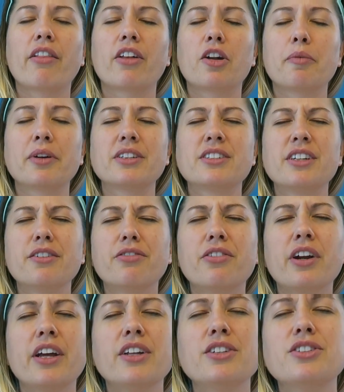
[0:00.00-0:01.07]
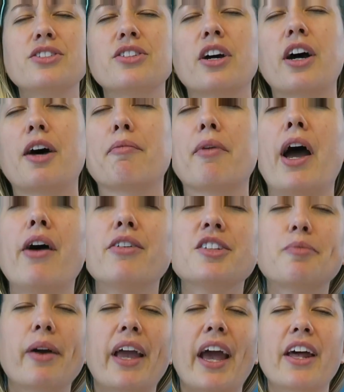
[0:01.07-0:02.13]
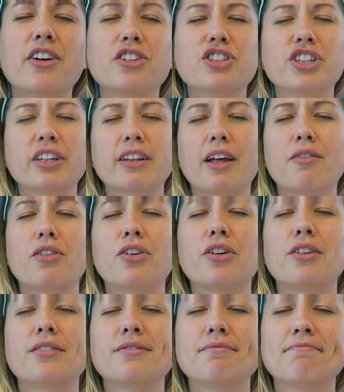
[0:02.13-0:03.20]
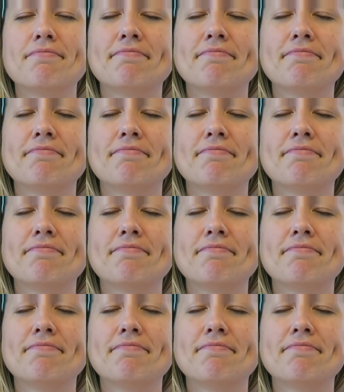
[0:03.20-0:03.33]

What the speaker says: a little bit different? How is my energy level?